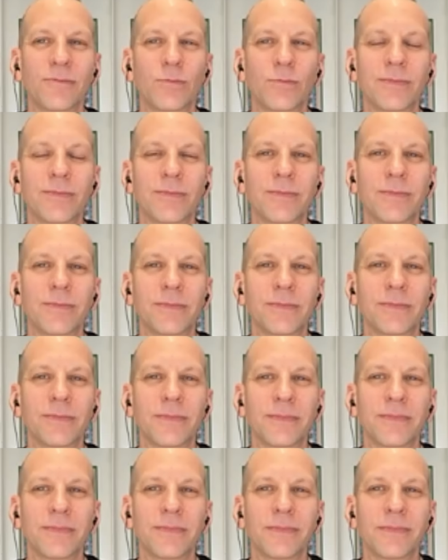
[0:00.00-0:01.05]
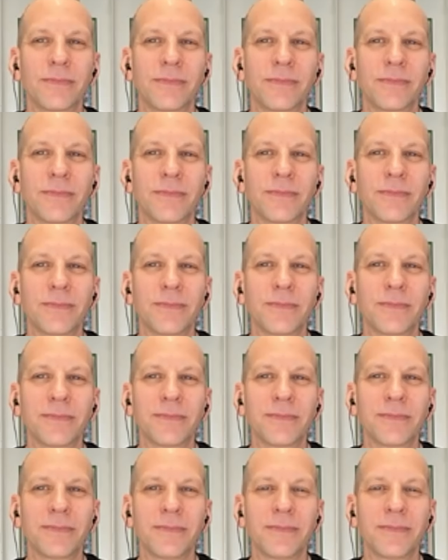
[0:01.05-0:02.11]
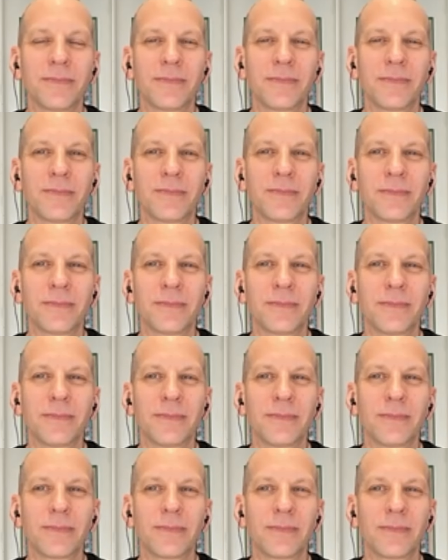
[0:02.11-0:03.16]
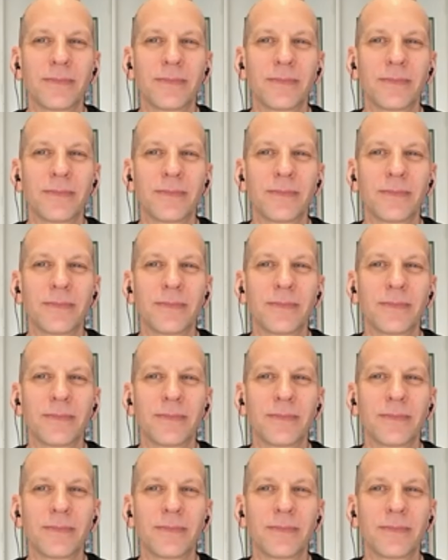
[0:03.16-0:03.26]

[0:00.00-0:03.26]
(not speaking)